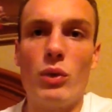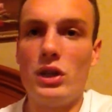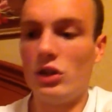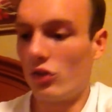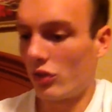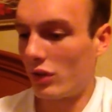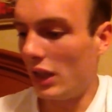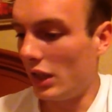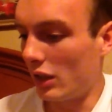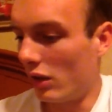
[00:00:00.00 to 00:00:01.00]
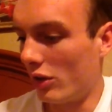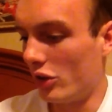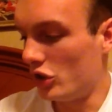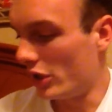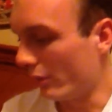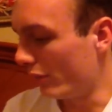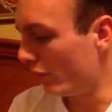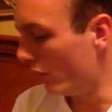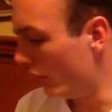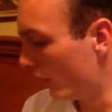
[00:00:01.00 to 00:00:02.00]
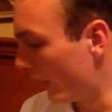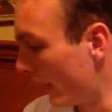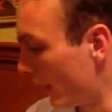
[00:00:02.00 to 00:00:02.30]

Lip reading: when you're just eating a lot of gel food and all